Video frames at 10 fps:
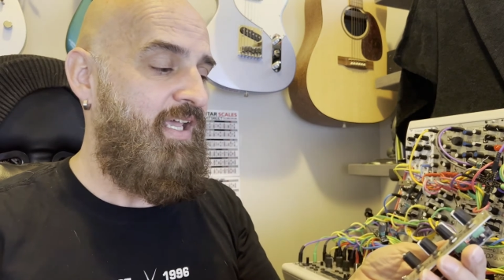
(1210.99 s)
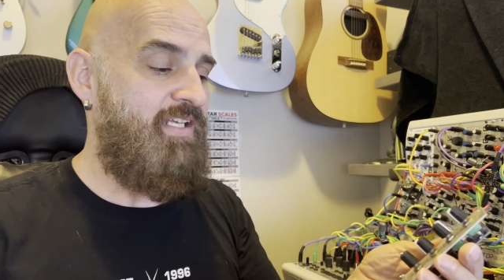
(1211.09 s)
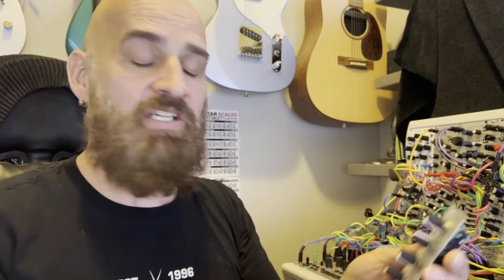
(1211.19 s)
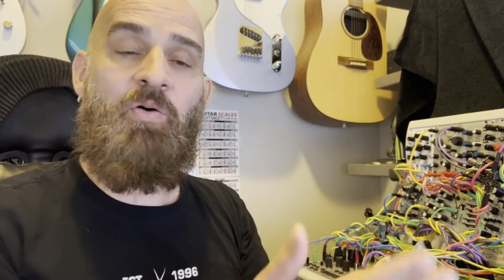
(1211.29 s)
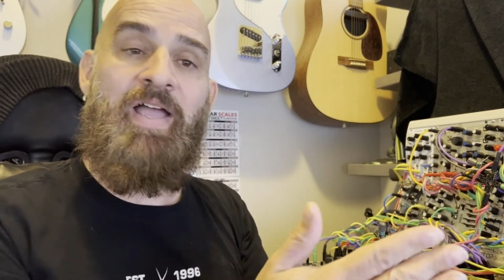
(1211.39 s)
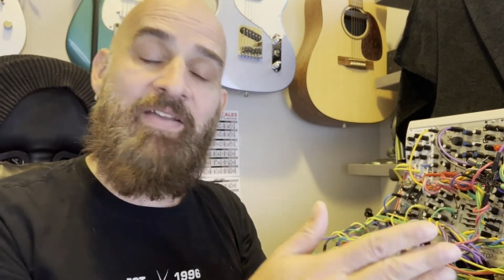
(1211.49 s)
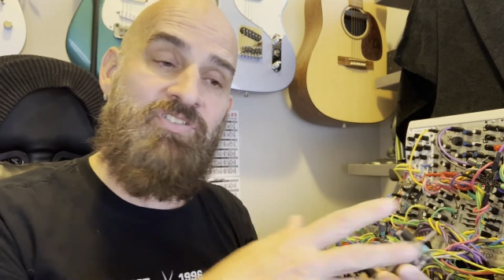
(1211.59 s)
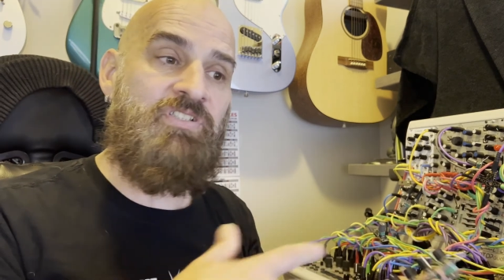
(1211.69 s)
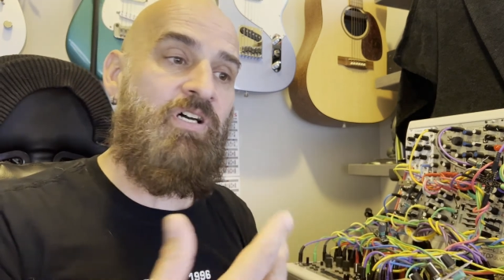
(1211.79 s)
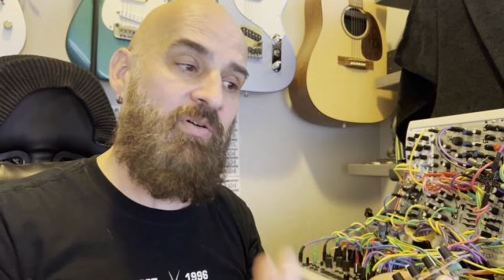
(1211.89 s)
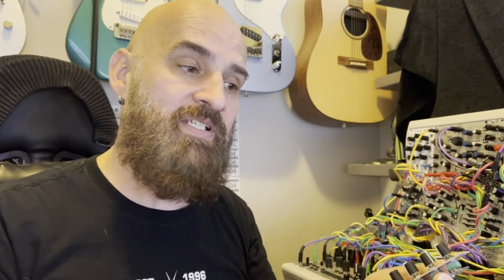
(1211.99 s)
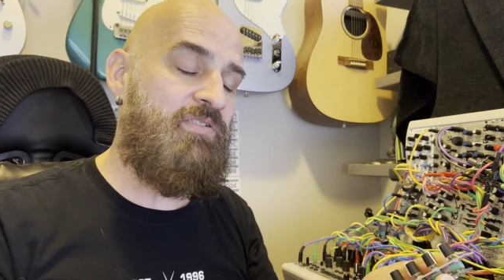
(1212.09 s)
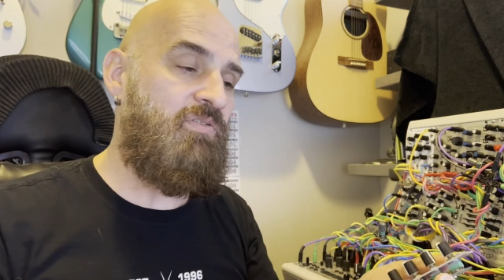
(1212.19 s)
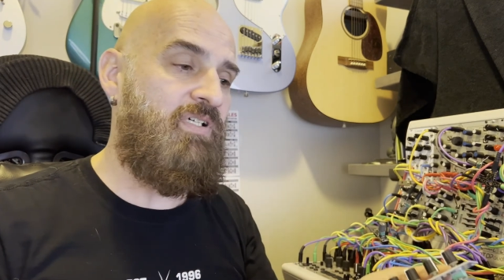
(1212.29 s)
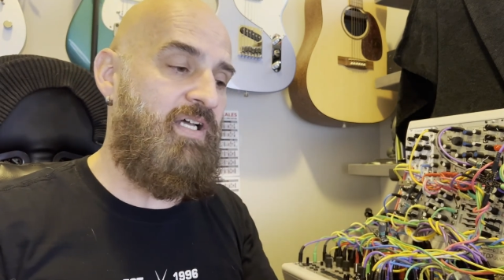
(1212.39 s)
and you don't have to go
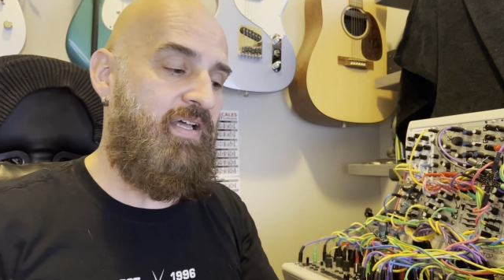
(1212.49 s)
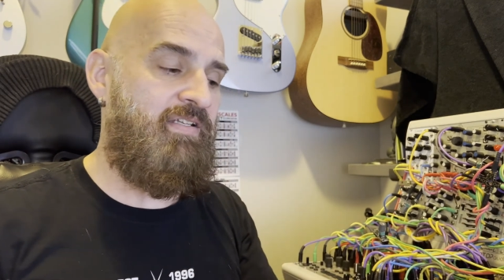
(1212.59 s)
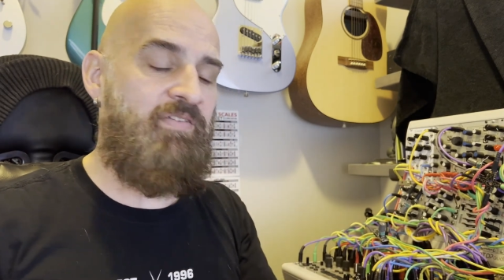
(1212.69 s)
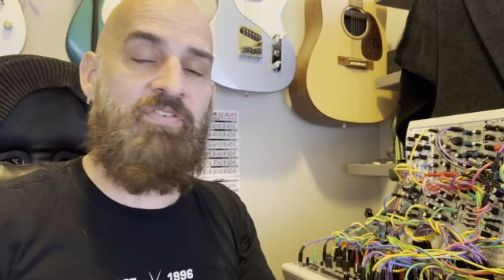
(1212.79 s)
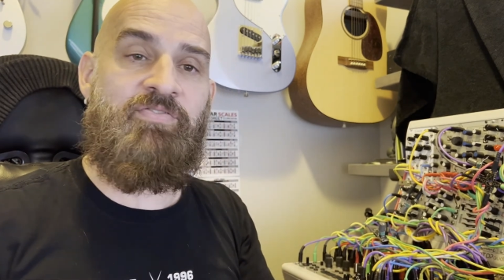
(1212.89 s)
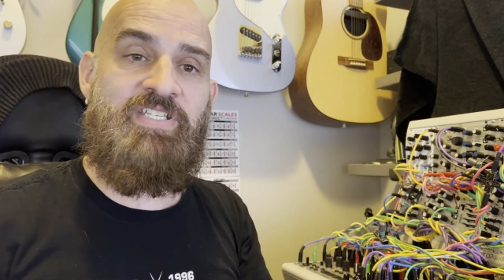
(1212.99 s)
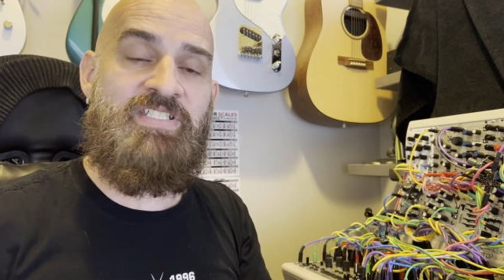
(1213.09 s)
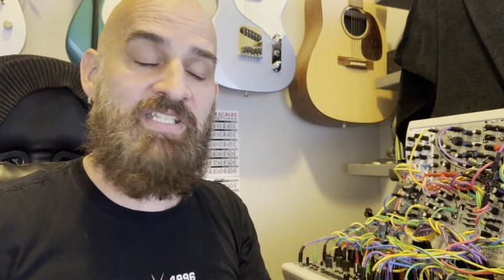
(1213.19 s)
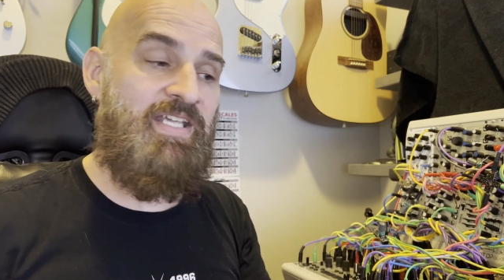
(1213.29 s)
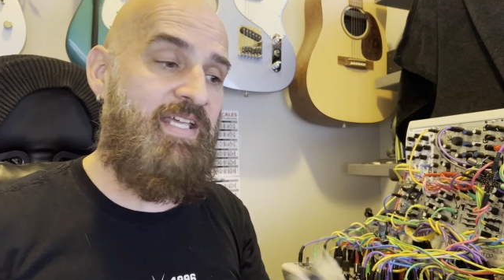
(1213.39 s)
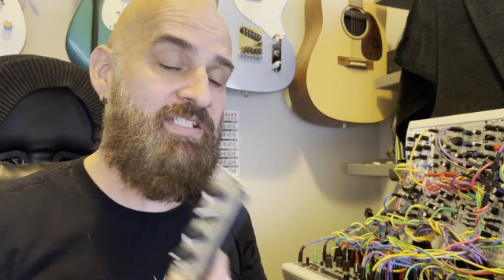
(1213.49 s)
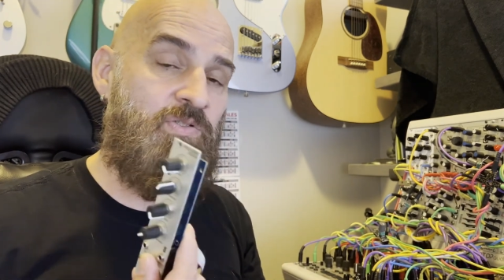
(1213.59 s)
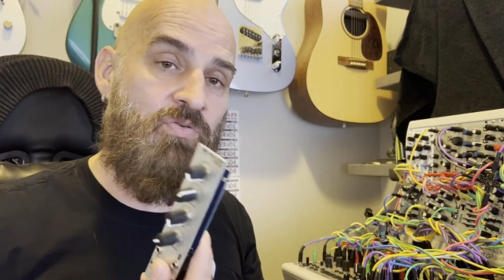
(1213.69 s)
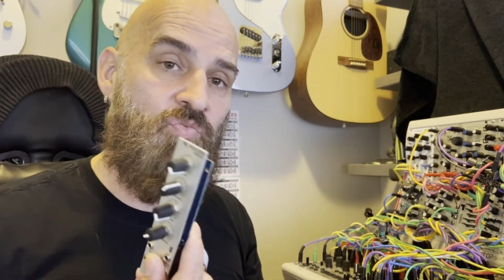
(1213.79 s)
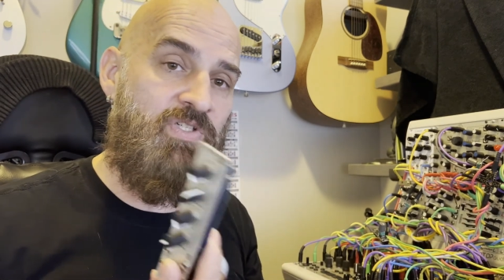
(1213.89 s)
into another VCA,
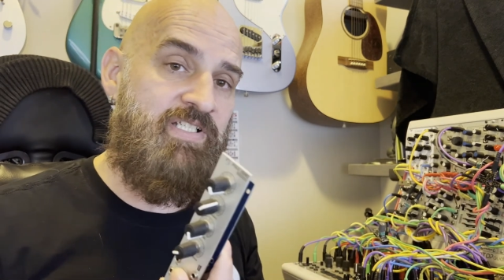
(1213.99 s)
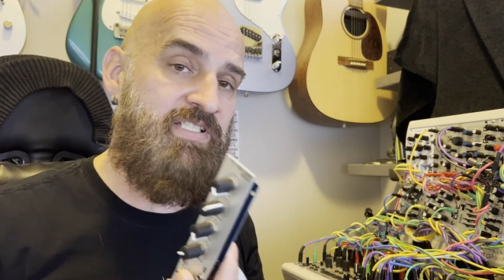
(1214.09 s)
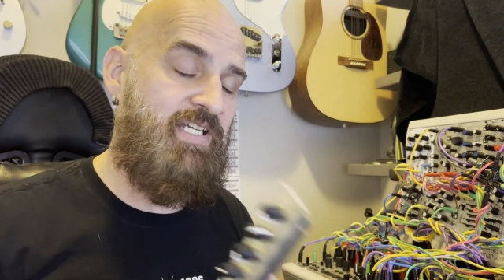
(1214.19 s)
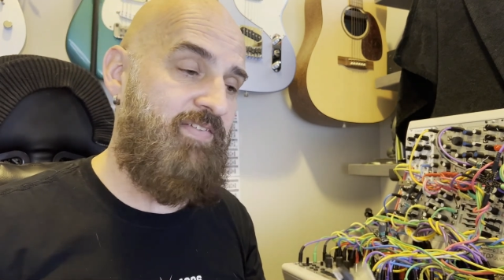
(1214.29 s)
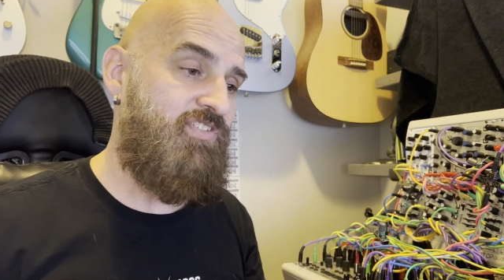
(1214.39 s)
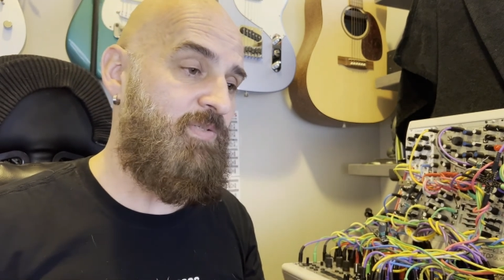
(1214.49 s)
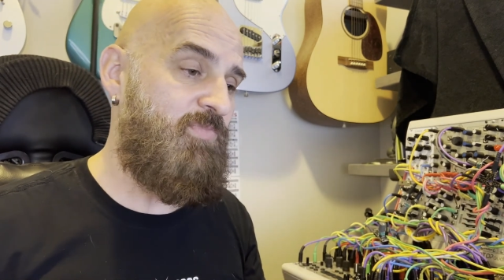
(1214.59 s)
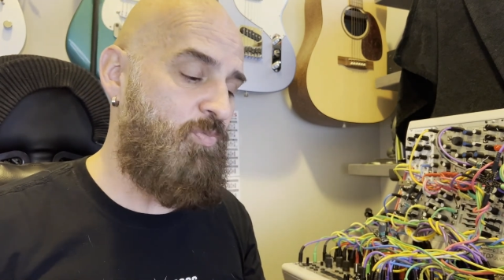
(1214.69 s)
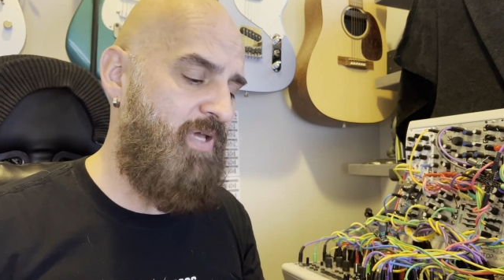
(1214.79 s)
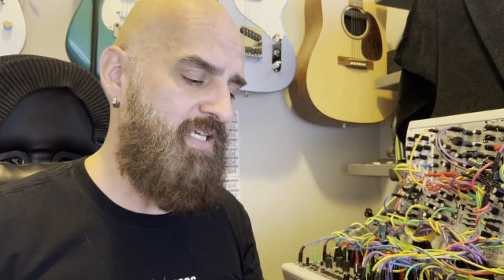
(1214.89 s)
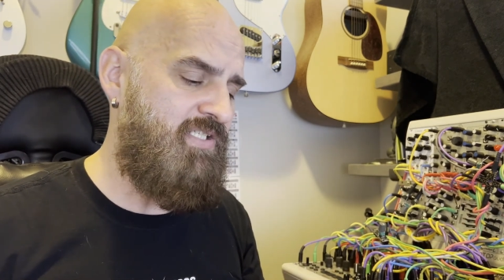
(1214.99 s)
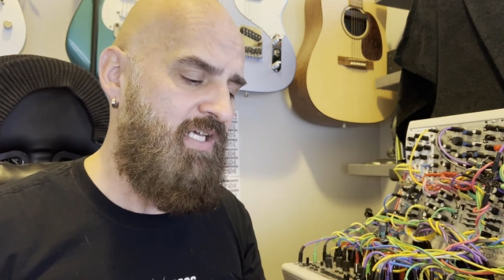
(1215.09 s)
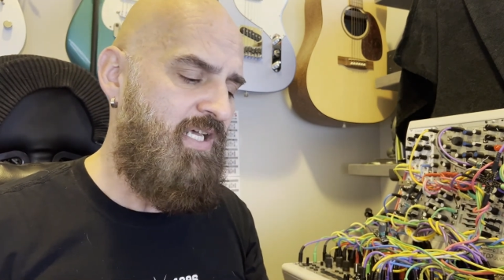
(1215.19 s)
so it really saves some space.